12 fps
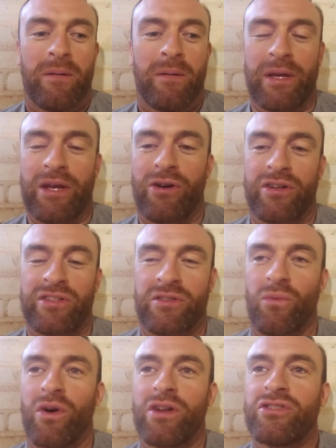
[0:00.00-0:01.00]
because
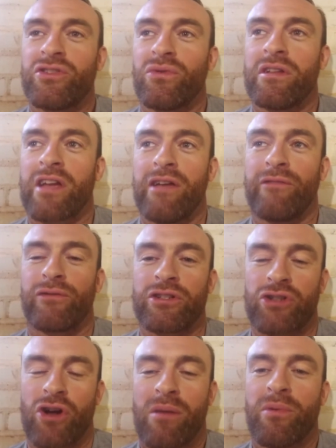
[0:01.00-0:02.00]
the ones who are looking for a
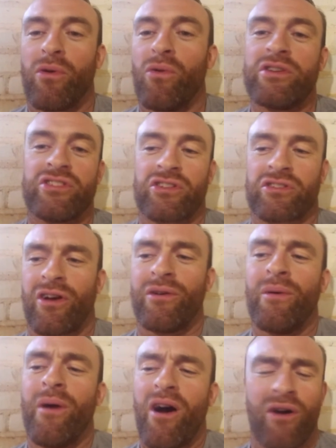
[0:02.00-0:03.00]
job always just
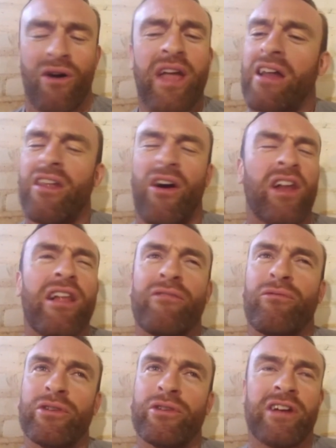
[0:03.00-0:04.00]
go, oh yeah, no, I love
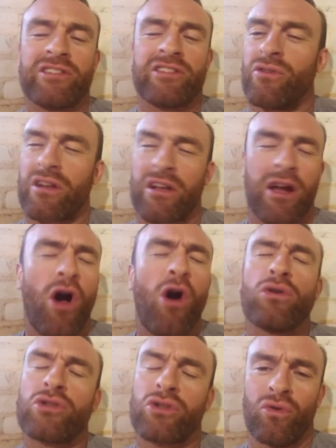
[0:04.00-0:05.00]
what you guys are doing, like
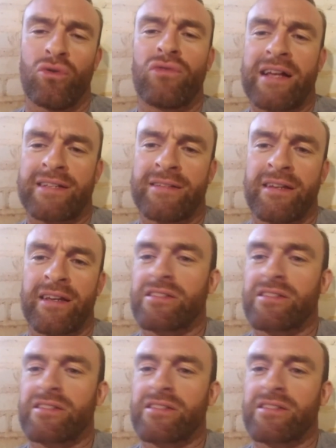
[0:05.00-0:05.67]
old school wrestling.